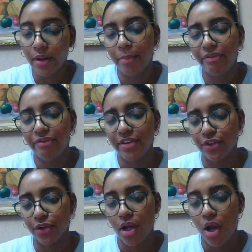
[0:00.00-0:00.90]

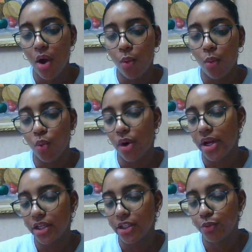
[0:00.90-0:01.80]
Professor, what
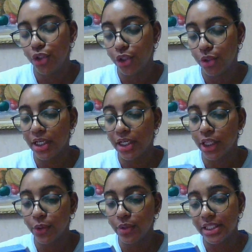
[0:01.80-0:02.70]
else would you
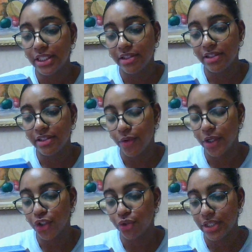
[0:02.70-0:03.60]
include in the
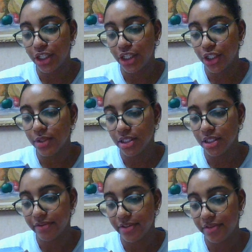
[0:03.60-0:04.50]
differential diagnosis
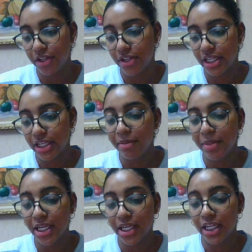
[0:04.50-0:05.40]
of severe
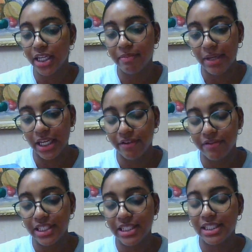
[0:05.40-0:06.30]
anemia in a man of
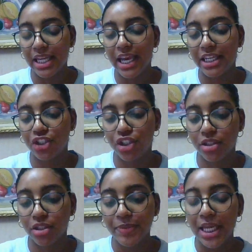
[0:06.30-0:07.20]
this age?
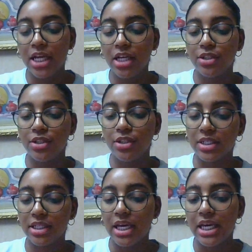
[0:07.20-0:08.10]

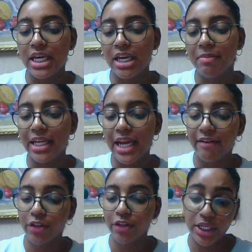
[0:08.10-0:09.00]
Student, he might
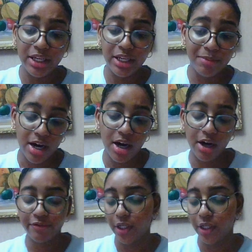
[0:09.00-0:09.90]
have leukemia
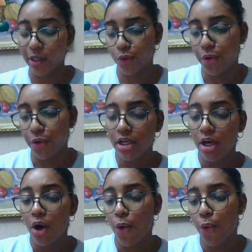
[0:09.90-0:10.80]
of some sort
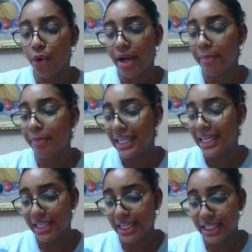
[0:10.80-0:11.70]
or
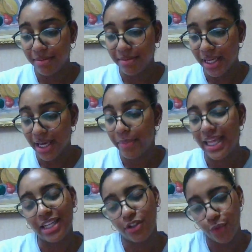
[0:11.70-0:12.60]
aplastic anemia, but
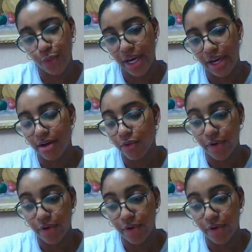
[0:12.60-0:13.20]
that's rare.